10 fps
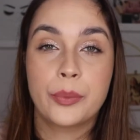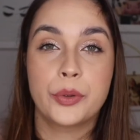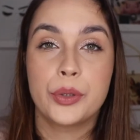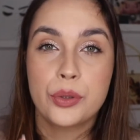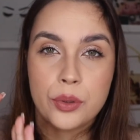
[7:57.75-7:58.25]
I'm
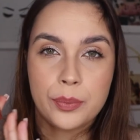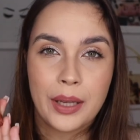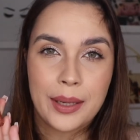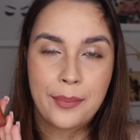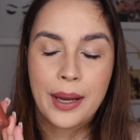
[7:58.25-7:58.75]
going to
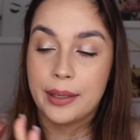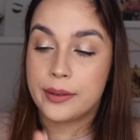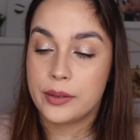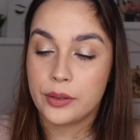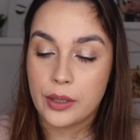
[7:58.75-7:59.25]
apply
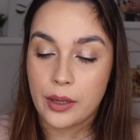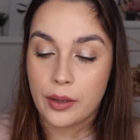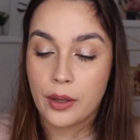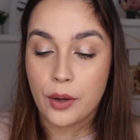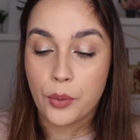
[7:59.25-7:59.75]
mine, the
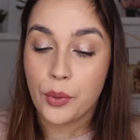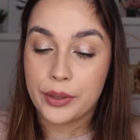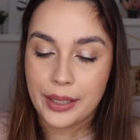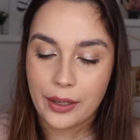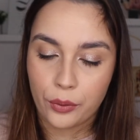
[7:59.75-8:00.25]

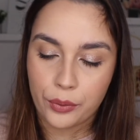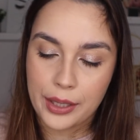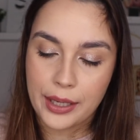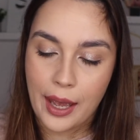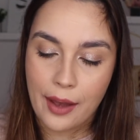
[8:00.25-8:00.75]
one that I
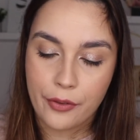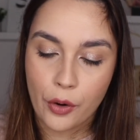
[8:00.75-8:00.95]
already have